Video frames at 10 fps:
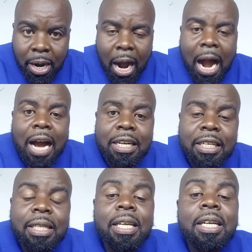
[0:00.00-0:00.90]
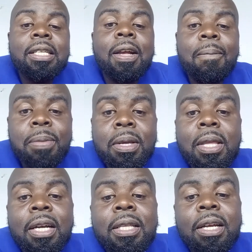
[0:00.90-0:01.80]
And there is something
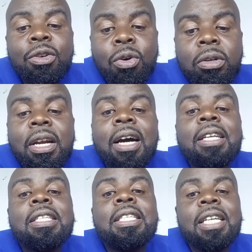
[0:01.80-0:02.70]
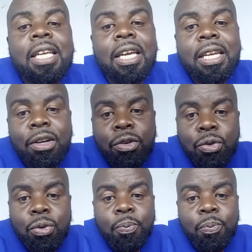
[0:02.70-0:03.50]
that the doctor has taken into